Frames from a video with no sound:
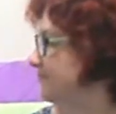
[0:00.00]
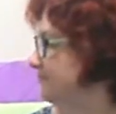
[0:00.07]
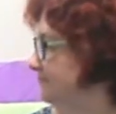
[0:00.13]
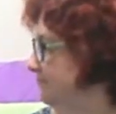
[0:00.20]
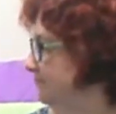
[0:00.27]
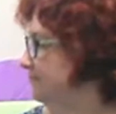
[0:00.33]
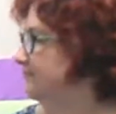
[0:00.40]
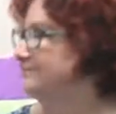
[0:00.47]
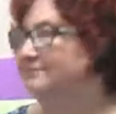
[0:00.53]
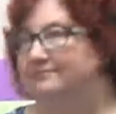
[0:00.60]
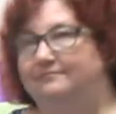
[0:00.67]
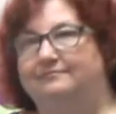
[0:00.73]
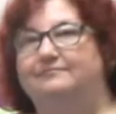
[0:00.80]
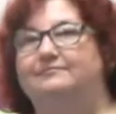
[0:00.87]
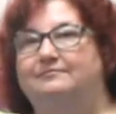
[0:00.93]

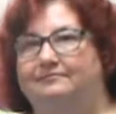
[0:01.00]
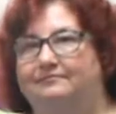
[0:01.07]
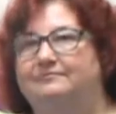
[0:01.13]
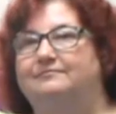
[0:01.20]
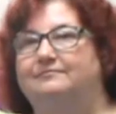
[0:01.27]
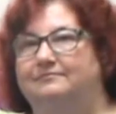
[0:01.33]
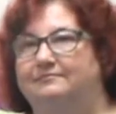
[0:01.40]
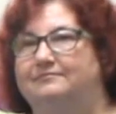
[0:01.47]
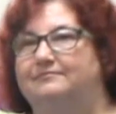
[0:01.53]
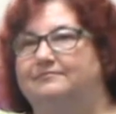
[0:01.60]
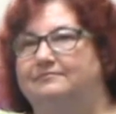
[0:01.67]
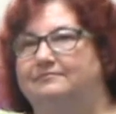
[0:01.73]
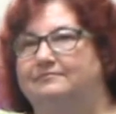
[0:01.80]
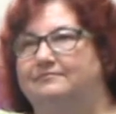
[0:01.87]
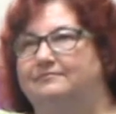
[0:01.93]

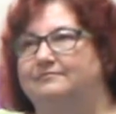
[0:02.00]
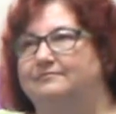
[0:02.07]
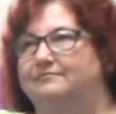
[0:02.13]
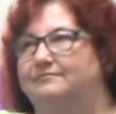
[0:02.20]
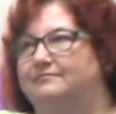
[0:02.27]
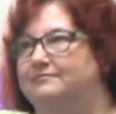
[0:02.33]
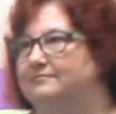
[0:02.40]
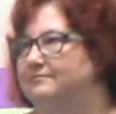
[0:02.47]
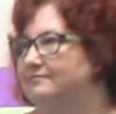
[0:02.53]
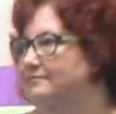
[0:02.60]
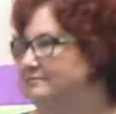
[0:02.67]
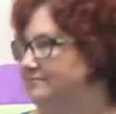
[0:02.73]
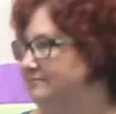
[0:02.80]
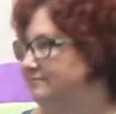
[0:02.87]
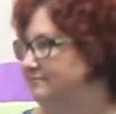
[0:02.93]

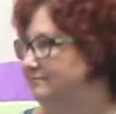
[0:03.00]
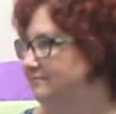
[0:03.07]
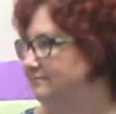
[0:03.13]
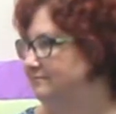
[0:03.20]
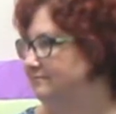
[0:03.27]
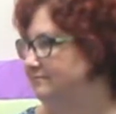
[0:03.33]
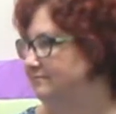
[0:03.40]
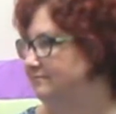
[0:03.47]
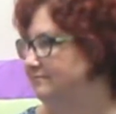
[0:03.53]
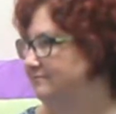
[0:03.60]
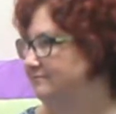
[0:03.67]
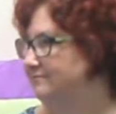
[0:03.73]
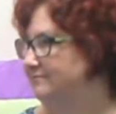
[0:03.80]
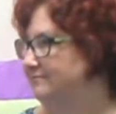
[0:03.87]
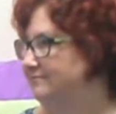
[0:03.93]

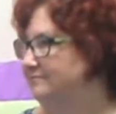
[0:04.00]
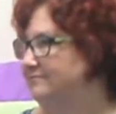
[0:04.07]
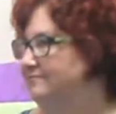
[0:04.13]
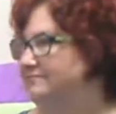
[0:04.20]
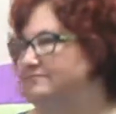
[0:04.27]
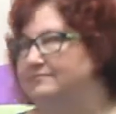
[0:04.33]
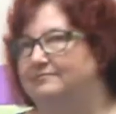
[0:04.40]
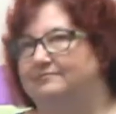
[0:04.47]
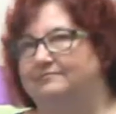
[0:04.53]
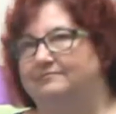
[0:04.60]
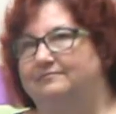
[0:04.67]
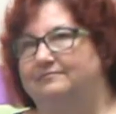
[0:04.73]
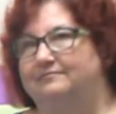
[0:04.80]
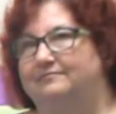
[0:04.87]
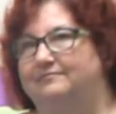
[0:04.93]

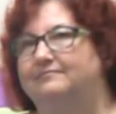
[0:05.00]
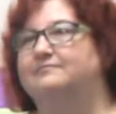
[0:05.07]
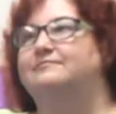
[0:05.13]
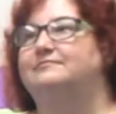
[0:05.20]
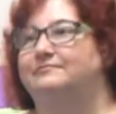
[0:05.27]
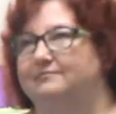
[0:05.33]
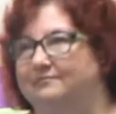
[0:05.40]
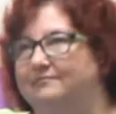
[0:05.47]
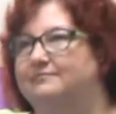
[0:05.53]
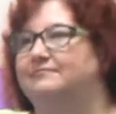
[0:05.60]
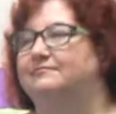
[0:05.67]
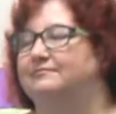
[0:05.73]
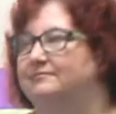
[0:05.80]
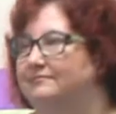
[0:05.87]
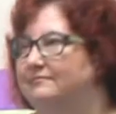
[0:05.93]

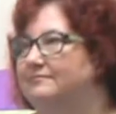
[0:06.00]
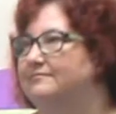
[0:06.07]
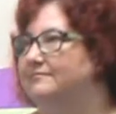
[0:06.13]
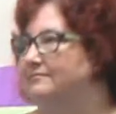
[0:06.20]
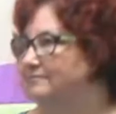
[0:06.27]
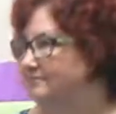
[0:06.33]
This person isn't speaking.